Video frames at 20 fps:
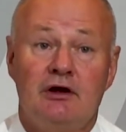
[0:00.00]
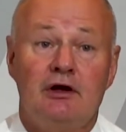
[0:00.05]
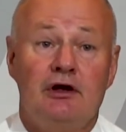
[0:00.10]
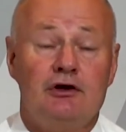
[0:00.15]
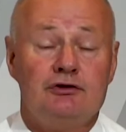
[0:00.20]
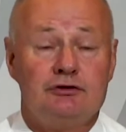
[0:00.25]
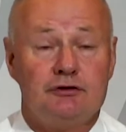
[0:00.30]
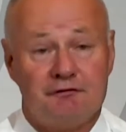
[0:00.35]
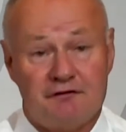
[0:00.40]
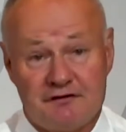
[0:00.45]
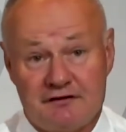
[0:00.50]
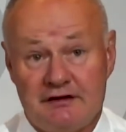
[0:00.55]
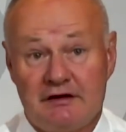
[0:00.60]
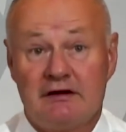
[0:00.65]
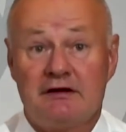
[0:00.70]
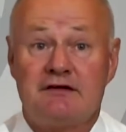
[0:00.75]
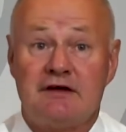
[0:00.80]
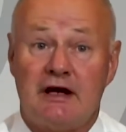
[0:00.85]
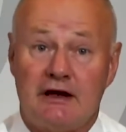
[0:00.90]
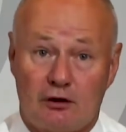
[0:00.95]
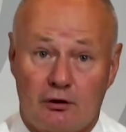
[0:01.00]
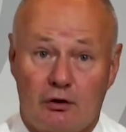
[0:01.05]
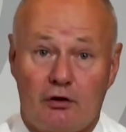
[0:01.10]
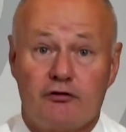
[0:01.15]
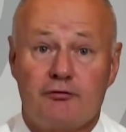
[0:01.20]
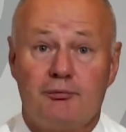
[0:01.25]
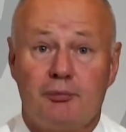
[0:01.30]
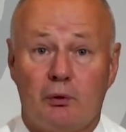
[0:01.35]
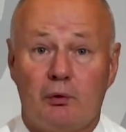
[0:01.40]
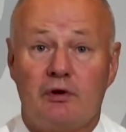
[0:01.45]
to facilitate
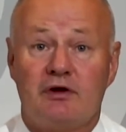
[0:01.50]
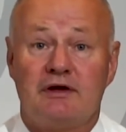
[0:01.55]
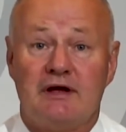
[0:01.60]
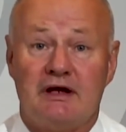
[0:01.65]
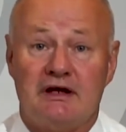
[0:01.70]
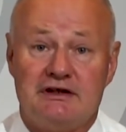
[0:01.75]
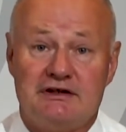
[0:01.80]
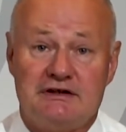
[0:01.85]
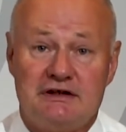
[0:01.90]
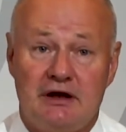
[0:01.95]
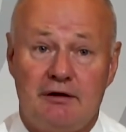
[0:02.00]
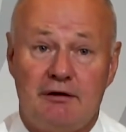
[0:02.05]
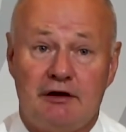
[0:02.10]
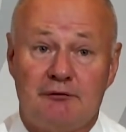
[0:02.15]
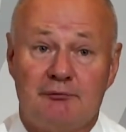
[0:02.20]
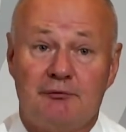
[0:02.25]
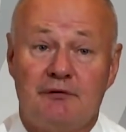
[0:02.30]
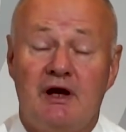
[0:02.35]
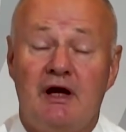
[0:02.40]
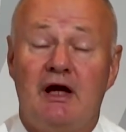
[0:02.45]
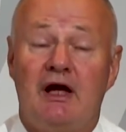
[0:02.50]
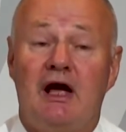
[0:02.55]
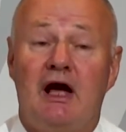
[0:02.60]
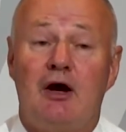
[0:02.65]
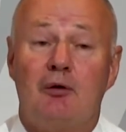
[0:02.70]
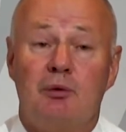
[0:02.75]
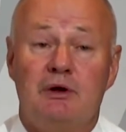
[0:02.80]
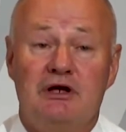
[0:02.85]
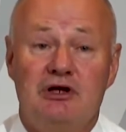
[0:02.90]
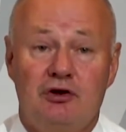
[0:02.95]
cross-border data sharing, and
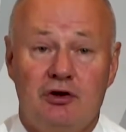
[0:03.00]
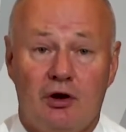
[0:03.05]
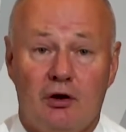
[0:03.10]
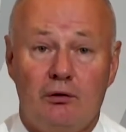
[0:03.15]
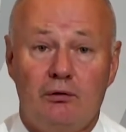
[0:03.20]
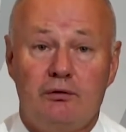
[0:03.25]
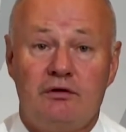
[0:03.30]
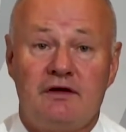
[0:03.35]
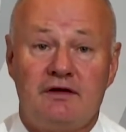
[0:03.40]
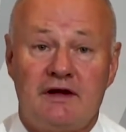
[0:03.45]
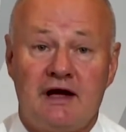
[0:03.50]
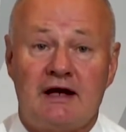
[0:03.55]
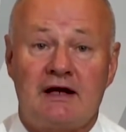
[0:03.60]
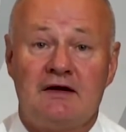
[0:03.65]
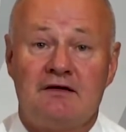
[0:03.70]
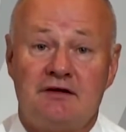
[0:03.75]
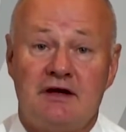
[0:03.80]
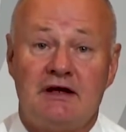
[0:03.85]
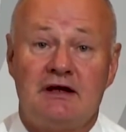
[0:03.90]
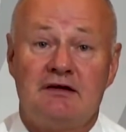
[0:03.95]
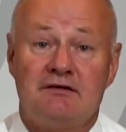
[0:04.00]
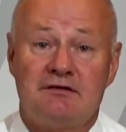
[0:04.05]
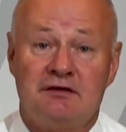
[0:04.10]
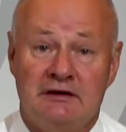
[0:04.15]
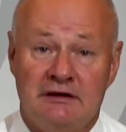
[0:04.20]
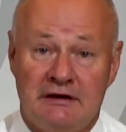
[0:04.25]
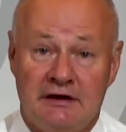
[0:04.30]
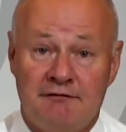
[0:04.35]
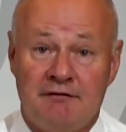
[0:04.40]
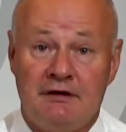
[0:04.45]
we know that that can take a
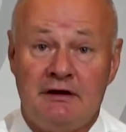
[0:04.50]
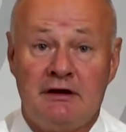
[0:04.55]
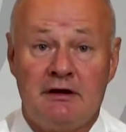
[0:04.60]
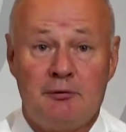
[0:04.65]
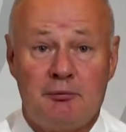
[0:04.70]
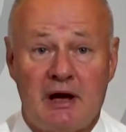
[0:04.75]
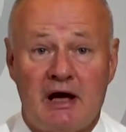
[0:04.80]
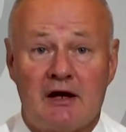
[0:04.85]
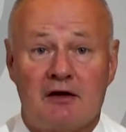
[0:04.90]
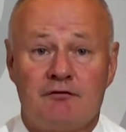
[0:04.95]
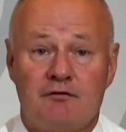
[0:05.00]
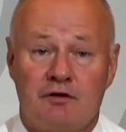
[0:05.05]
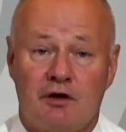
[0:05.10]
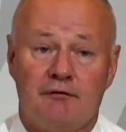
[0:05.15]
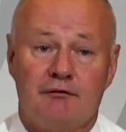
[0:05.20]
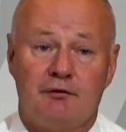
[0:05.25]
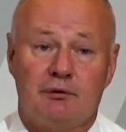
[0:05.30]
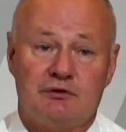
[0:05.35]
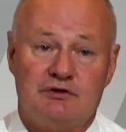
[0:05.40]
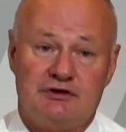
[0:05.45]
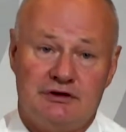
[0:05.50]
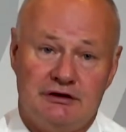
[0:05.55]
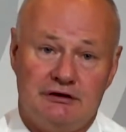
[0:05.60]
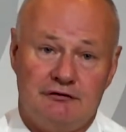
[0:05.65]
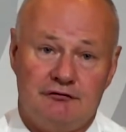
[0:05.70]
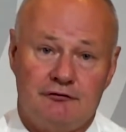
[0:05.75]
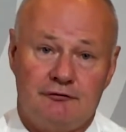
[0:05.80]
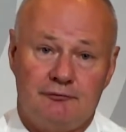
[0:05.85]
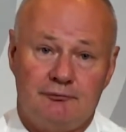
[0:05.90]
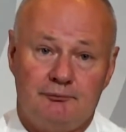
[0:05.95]
significant amount of time to achieve.
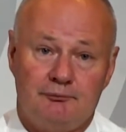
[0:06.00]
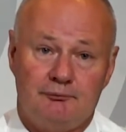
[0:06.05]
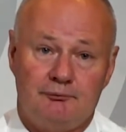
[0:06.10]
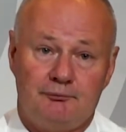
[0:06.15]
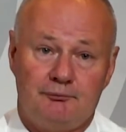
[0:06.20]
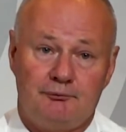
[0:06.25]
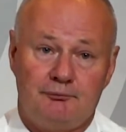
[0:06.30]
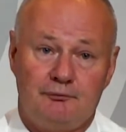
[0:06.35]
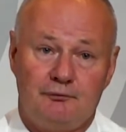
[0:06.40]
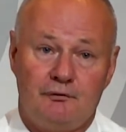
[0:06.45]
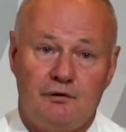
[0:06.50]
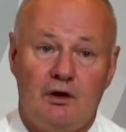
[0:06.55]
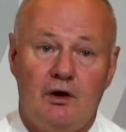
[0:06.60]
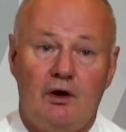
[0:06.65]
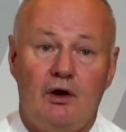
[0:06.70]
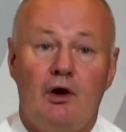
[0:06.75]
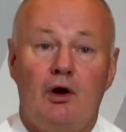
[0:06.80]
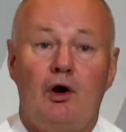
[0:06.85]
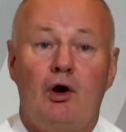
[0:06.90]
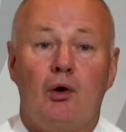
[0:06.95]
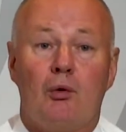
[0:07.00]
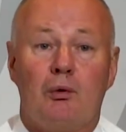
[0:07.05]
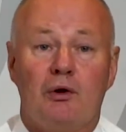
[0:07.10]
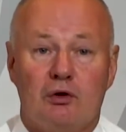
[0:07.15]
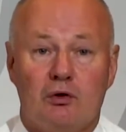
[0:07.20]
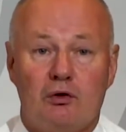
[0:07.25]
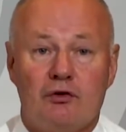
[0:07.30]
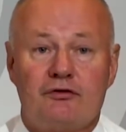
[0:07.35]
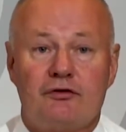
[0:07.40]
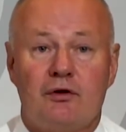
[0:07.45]
We
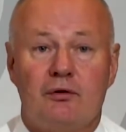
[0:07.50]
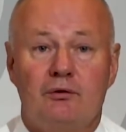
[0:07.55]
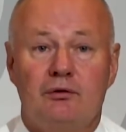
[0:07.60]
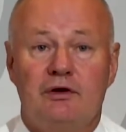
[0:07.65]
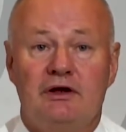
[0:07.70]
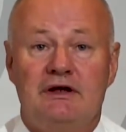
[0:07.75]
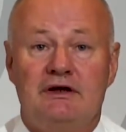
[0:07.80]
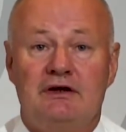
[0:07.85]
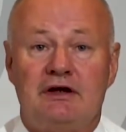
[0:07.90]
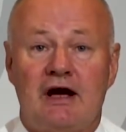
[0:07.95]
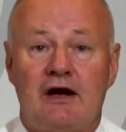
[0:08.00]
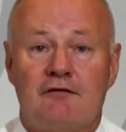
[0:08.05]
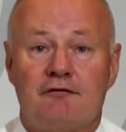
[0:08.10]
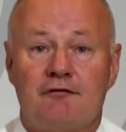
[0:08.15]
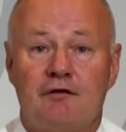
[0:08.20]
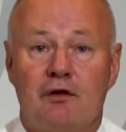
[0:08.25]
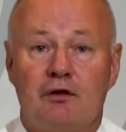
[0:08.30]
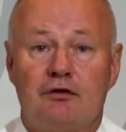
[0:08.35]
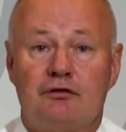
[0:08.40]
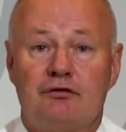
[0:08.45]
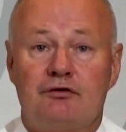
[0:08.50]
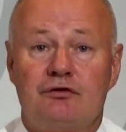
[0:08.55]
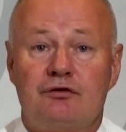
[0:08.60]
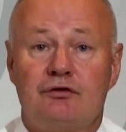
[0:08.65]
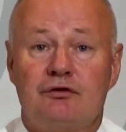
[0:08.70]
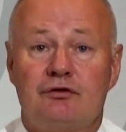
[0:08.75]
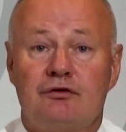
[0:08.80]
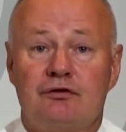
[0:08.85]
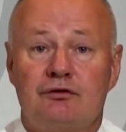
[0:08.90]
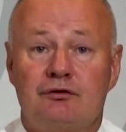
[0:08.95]
also need our focus
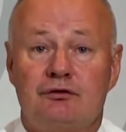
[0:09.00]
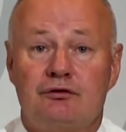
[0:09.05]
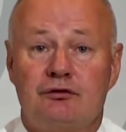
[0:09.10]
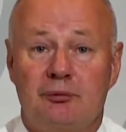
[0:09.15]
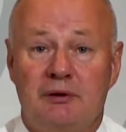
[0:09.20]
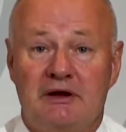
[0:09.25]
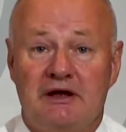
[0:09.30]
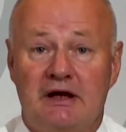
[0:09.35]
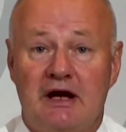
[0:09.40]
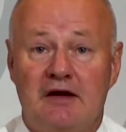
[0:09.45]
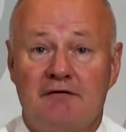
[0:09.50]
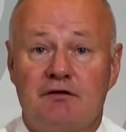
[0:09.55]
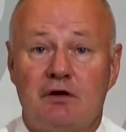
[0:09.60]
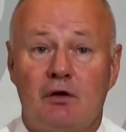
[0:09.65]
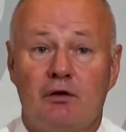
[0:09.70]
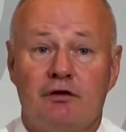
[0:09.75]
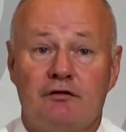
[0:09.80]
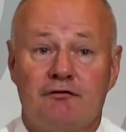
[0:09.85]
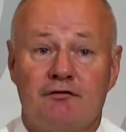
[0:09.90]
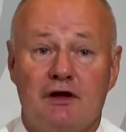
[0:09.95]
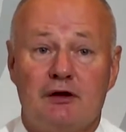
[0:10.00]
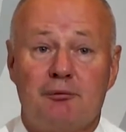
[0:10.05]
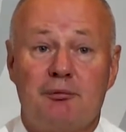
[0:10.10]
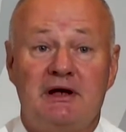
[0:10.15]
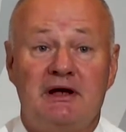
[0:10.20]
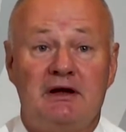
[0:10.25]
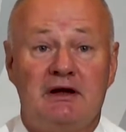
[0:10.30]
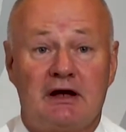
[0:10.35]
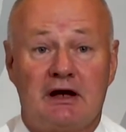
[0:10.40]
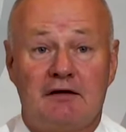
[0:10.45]
to be kept on
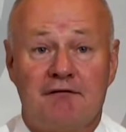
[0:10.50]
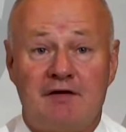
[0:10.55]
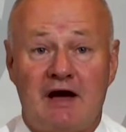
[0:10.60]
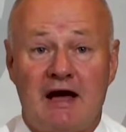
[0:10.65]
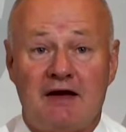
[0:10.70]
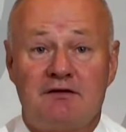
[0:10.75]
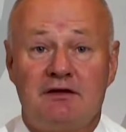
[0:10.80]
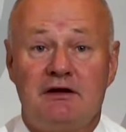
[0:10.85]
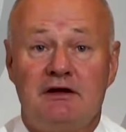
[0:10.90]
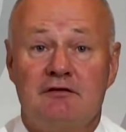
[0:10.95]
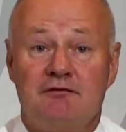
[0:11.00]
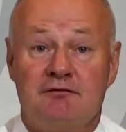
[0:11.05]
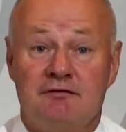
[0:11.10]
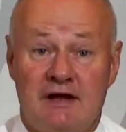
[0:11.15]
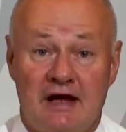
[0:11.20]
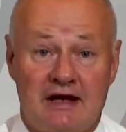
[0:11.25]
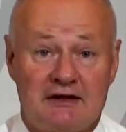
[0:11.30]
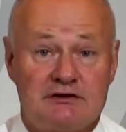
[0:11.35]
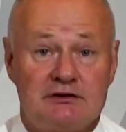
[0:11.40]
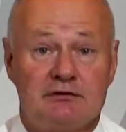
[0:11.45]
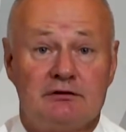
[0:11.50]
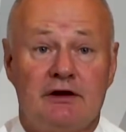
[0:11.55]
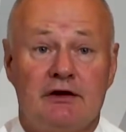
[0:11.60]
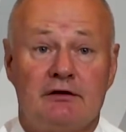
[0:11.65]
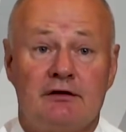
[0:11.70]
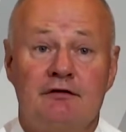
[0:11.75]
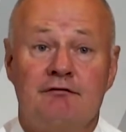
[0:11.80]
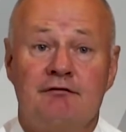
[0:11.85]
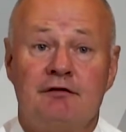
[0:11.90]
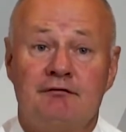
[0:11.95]
developing the capacity of national health
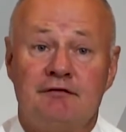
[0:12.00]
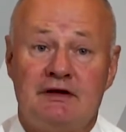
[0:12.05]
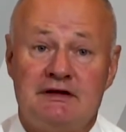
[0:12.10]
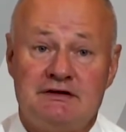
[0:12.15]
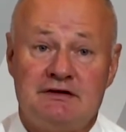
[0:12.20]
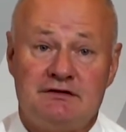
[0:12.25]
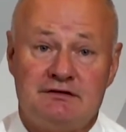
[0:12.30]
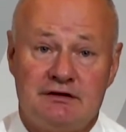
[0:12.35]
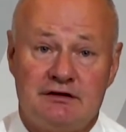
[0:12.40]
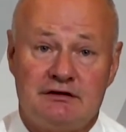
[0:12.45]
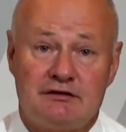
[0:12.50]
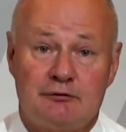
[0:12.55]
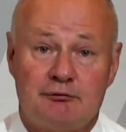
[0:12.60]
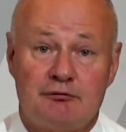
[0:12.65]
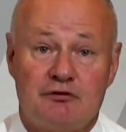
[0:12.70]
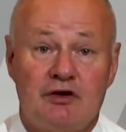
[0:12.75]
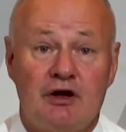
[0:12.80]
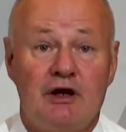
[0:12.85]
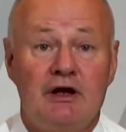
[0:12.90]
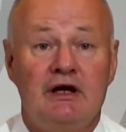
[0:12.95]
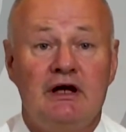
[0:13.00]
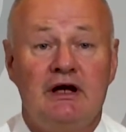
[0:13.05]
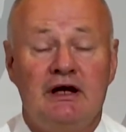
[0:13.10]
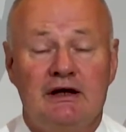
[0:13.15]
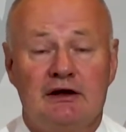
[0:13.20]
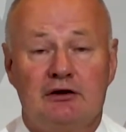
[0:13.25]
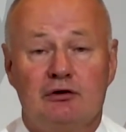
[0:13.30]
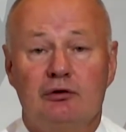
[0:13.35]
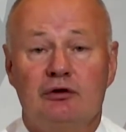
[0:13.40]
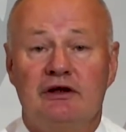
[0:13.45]
information systems,
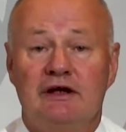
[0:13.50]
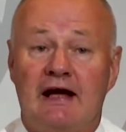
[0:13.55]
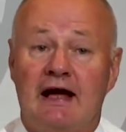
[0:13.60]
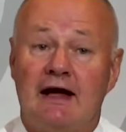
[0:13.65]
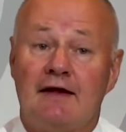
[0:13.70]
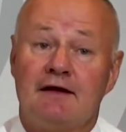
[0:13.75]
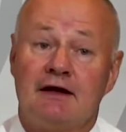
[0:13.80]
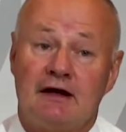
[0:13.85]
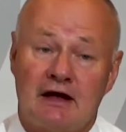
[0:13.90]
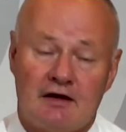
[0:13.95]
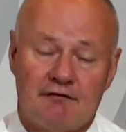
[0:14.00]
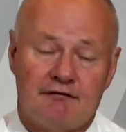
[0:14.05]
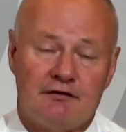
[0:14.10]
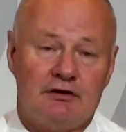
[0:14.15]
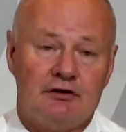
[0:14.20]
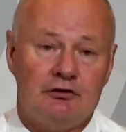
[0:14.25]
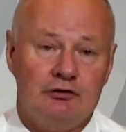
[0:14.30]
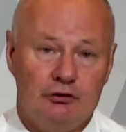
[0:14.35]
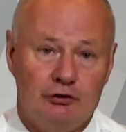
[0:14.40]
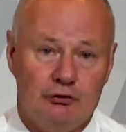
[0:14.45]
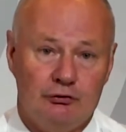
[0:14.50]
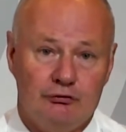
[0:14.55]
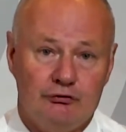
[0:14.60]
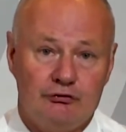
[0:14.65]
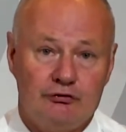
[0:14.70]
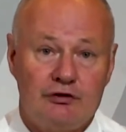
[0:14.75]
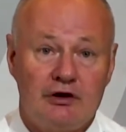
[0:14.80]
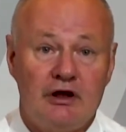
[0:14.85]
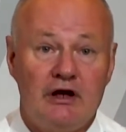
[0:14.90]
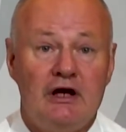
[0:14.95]
including how they're governed and
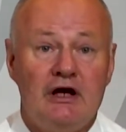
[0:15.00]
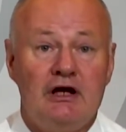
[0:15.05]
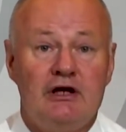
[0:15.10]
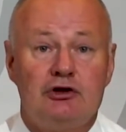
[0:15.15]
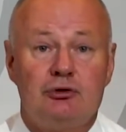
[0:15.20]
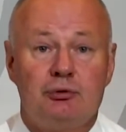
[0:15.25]
used, to